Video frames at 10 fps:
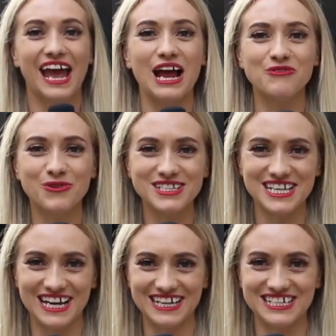
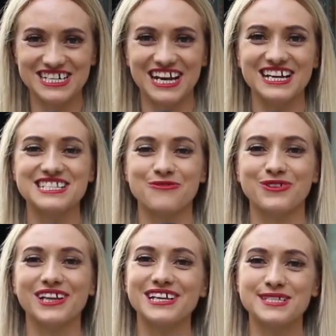Everyone's eating cheese and
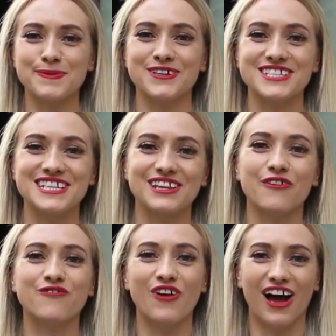really experiencing
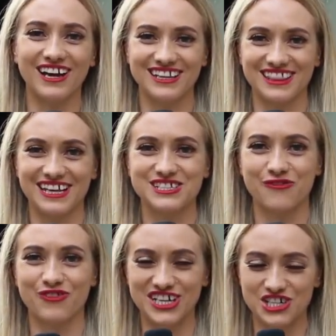the finer things
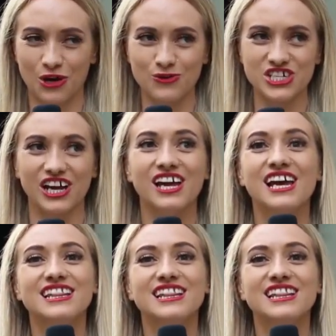of French culture.